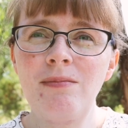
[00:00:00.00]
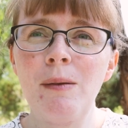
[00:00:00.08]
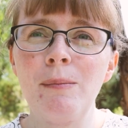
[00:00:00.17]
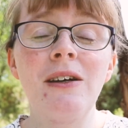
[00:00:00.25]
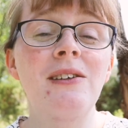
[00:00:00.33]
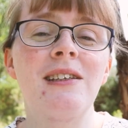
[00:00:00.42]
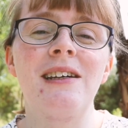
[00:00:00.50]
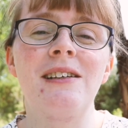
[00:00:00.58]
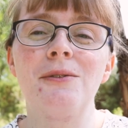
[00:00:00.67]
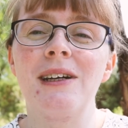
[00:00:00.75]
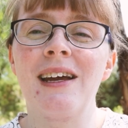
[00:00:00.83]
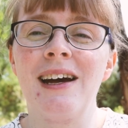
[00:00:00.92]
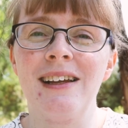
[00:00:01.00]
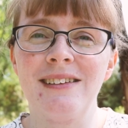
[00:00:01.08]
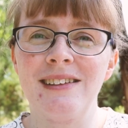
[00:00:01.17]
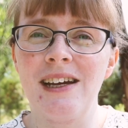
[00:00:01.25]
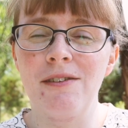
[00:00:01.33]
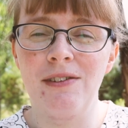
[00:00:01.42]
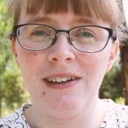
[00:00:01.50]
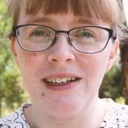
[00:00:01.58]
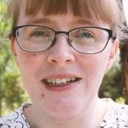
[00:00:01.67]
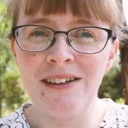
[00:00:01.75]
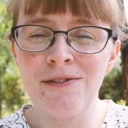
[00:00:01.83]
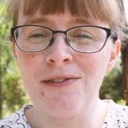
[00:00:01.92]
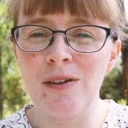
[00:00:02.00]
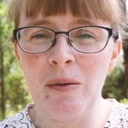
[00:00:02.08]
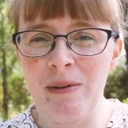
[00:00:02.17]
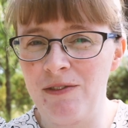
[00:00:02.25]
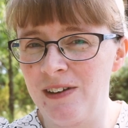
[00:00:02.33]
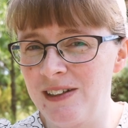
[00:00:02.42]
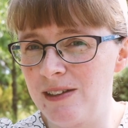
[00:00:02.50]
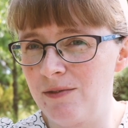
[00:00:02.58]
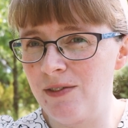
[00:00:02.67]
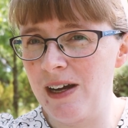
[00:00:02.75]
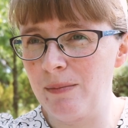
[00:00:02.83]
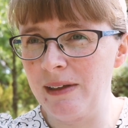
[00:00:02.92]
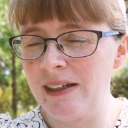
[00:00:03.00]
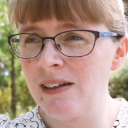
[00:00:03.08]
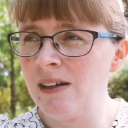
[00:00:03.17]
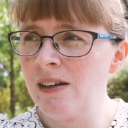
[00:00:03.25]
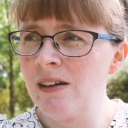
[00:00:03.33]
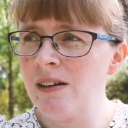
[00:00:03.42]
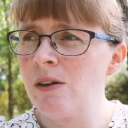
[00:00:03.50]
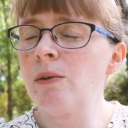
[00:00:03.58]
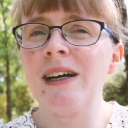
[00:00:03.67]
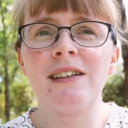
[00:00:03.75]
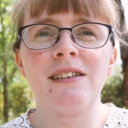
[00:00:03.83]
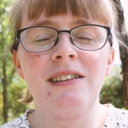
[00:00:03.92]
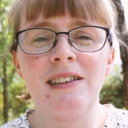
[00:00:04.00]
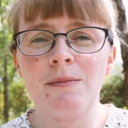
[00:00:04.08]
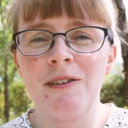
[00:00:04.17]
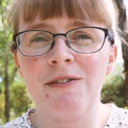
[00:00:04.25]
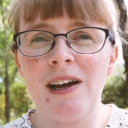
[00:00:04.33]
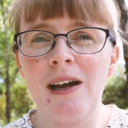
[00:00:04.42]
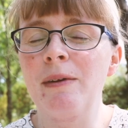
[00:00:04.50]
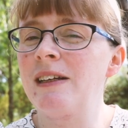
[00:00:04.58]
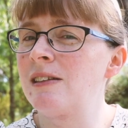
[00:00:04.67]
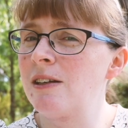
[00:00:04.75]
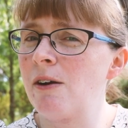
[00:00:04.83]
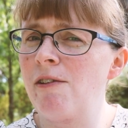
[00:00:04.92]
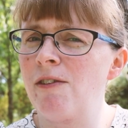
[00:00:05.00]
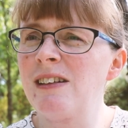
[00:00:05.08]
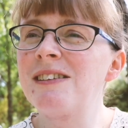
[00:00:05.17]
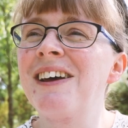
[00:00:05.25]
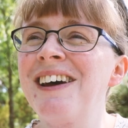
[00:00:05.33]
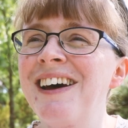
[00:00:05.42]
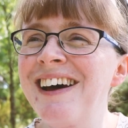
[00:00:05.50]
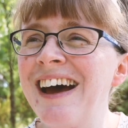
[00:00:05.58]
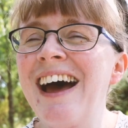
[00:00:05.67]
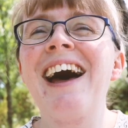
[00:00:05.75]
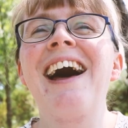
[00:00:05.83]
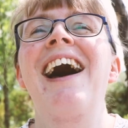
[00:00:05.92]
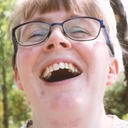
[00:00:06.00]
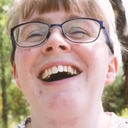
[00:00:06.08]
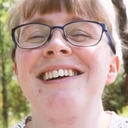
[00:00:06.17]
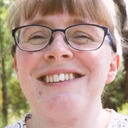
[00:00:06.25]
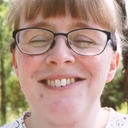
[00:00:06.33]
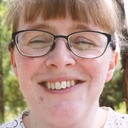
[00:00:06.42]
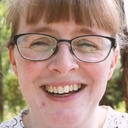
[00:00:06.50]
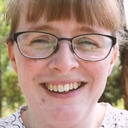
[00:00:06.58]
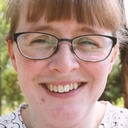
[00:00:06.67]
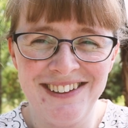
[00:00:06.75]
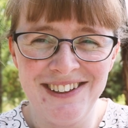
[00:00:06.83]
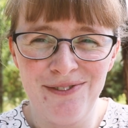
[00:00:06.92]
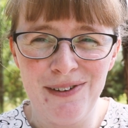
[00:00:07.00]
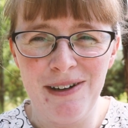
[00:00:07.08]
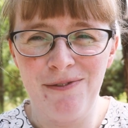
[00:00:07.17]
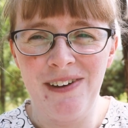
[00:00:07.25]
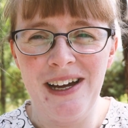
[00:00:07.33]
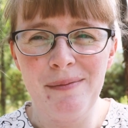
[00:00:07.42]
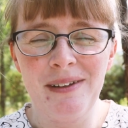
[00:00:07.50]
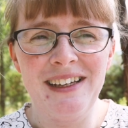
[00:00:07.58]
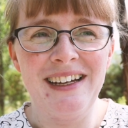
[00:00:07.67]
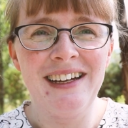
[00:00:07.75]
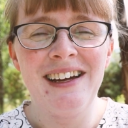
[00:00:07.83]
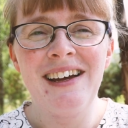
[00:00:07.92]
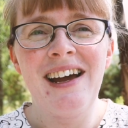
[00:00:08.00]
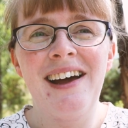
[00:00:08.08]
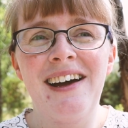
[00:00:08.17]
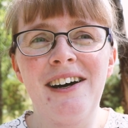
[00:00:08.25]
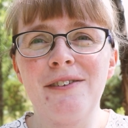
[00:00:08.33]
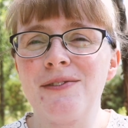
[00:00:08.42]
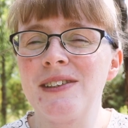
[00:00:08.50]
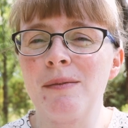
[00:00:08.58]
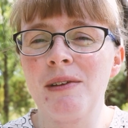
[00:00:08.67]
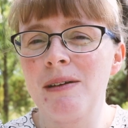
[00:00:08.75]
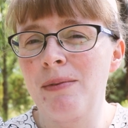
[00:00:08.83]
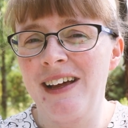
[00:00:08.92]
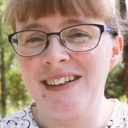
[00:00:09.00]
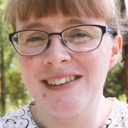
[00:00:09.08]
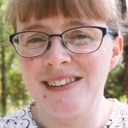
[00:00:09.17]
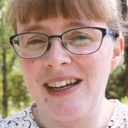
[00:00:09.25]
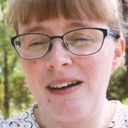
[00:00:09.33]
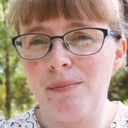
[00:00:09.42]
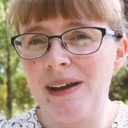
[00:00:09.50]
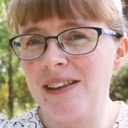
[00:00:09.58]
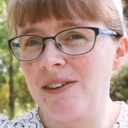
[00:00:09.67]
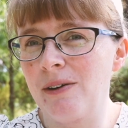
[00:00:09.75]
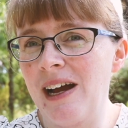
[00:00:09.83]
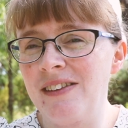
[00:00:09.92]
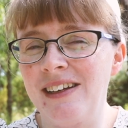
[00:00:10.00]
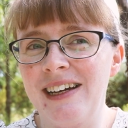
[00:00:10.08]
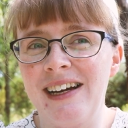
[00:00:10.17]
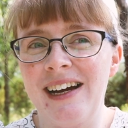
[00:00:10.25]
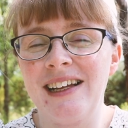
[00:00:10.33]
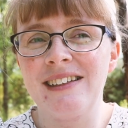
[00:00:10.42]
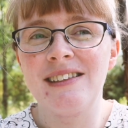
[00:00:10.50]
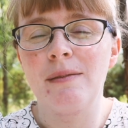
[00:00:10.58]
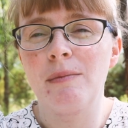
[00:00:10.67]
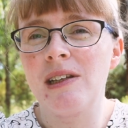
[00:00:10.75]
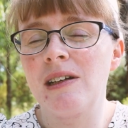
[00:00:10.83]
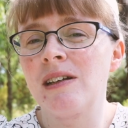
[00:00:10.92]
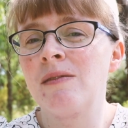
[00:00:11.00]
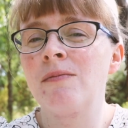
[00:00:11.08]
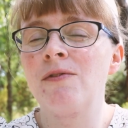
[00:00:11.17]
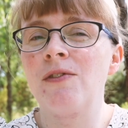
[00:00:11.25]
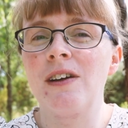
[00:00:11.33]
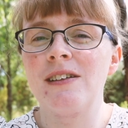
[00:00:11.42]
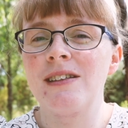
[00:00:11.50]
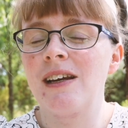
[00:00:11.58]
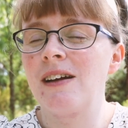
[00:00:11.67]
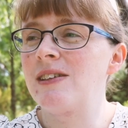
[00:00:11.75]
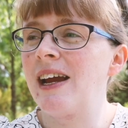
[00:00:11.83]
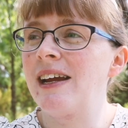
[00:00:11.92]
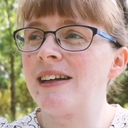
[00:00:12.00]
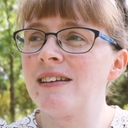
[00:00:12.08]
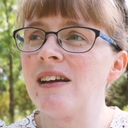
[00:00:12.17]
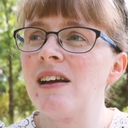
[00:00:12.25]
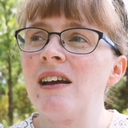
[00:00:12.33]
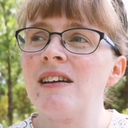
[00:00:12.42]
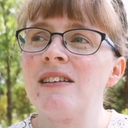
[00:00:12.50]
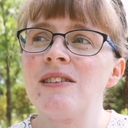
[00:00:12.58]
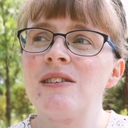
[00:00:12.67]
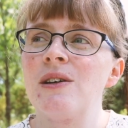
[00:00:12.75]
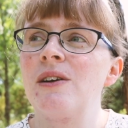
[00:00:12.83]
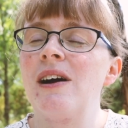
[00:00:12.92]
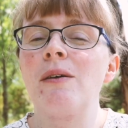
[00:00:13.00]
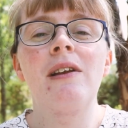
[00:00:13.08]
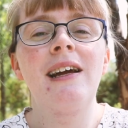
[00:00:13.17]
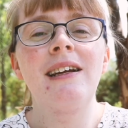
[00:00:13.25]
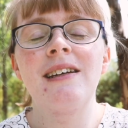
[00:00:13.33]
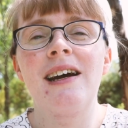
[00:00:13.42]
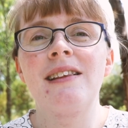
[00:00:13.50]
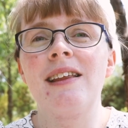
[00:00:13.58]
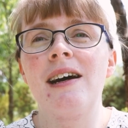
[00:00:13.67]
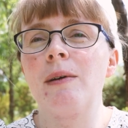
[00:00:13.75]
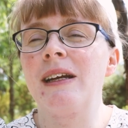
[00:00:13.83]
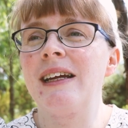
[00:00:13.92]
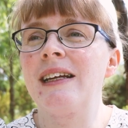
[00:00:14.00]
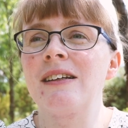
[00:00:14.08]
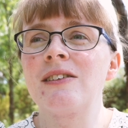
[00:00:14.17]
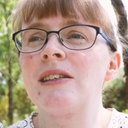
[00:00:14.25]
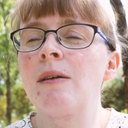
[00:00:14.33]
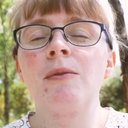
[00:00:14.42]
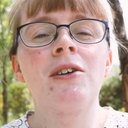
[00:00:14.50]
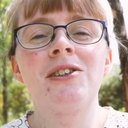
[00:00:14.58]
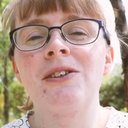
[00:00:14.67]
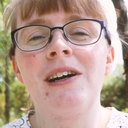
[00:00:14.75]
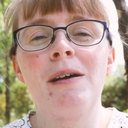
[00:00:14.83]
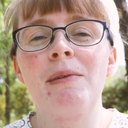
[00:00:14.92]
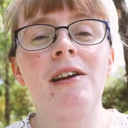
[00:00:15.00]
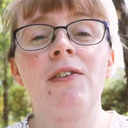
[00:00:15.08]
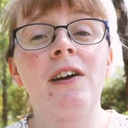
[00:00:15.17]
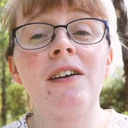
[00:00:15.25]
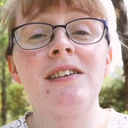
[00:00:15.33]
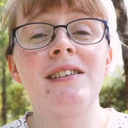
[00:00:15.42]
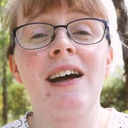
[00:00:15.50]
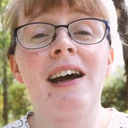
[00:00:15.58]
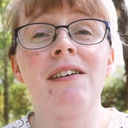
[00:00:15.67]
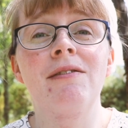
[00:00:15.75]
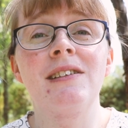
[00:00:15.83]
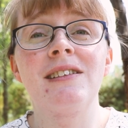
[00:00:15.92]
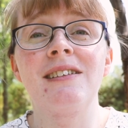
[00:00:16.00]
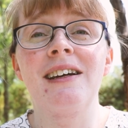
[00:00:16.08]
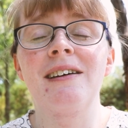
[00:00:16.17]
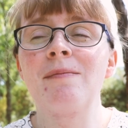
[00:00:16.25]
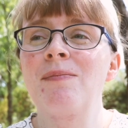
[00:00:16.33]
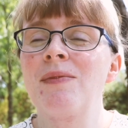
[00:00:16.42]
because I do a calendar every year for my friends and family. Oh, actually just my family, sorry friends. I do a calendar for my family of some of the places that I've been throughout the year and some of the photos that I've taken. So I would like to add that one in because I'm not sure how many photos I have this year.